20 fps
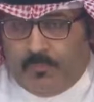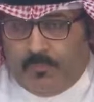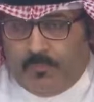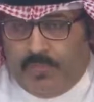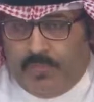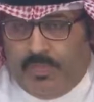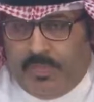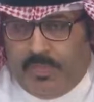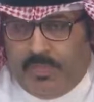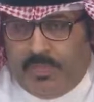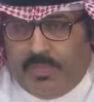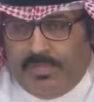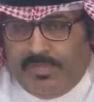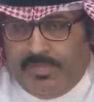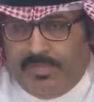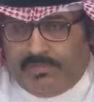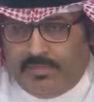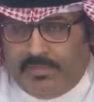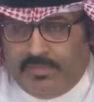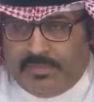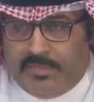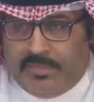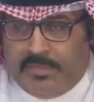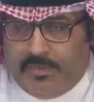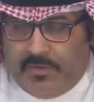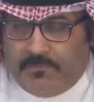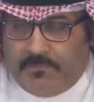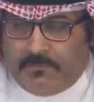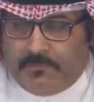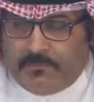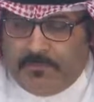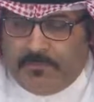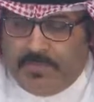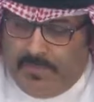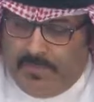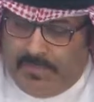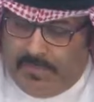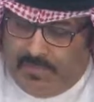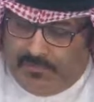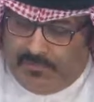current semester
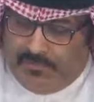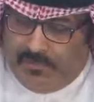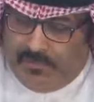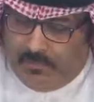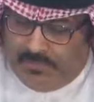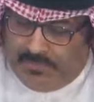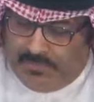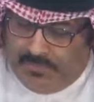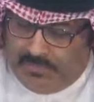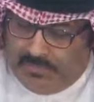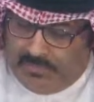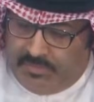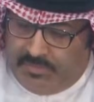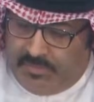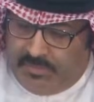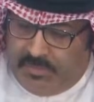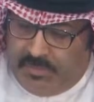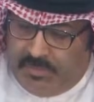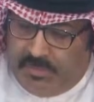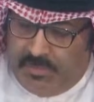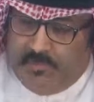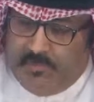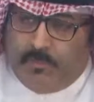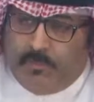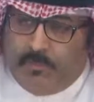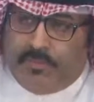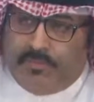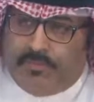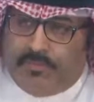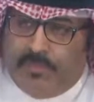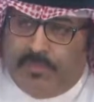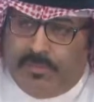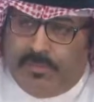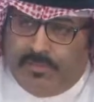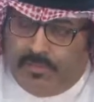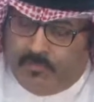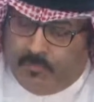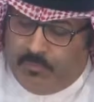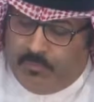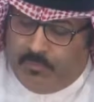and term in the
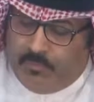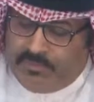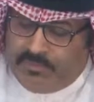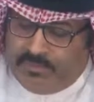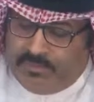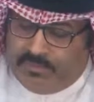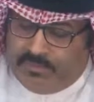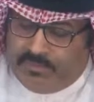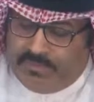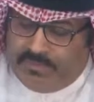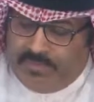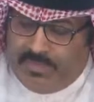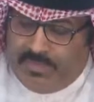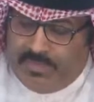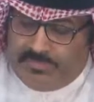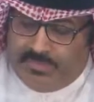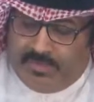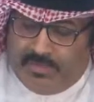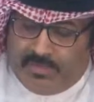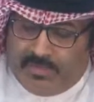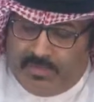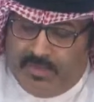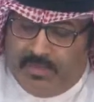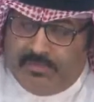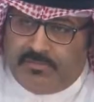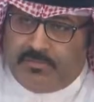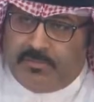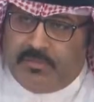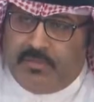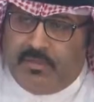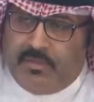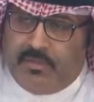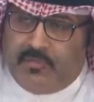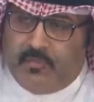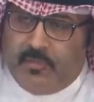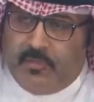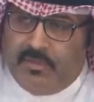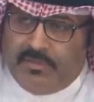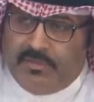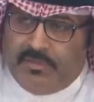in education, and
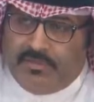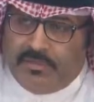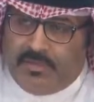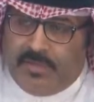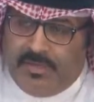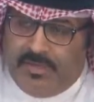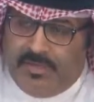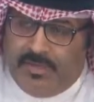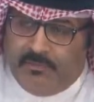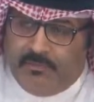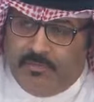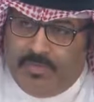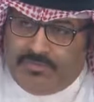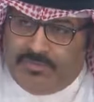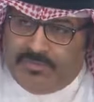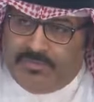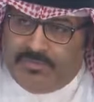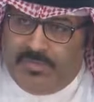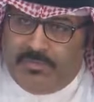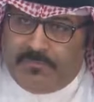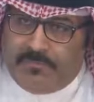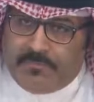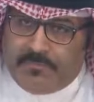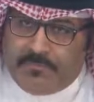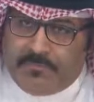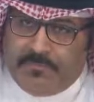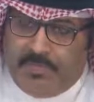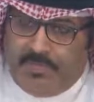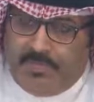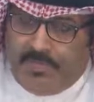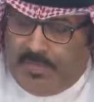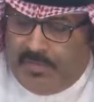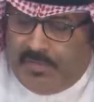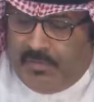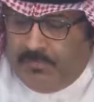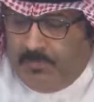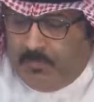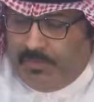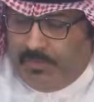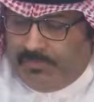the second pillar will be about
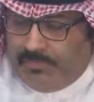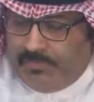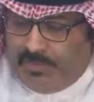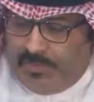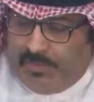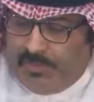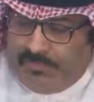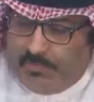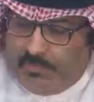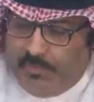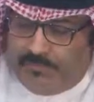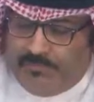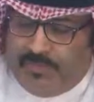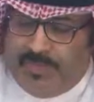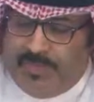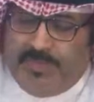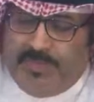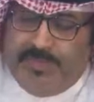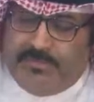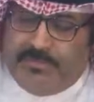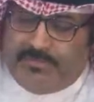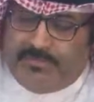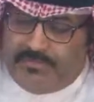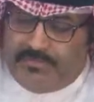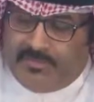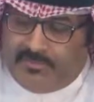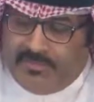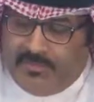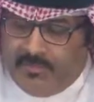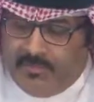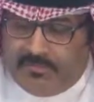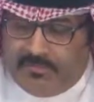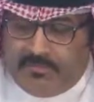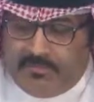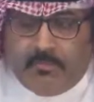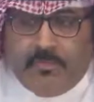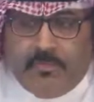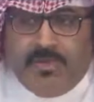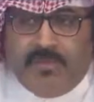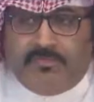the updates regarding the booster
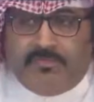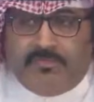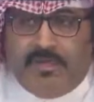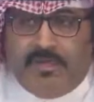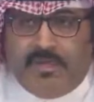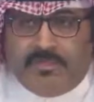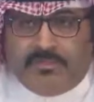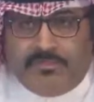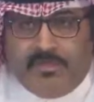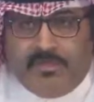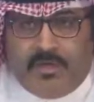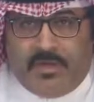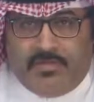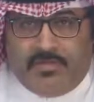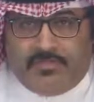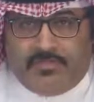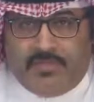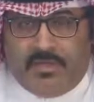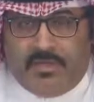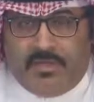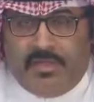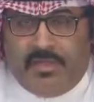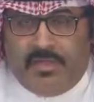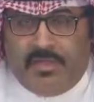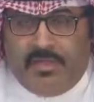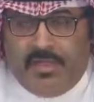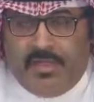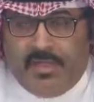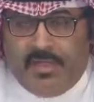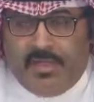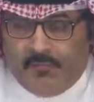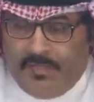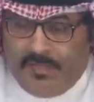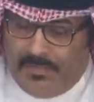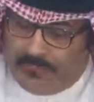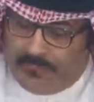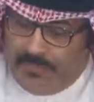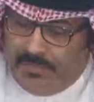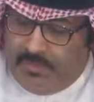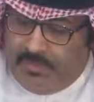dose, and the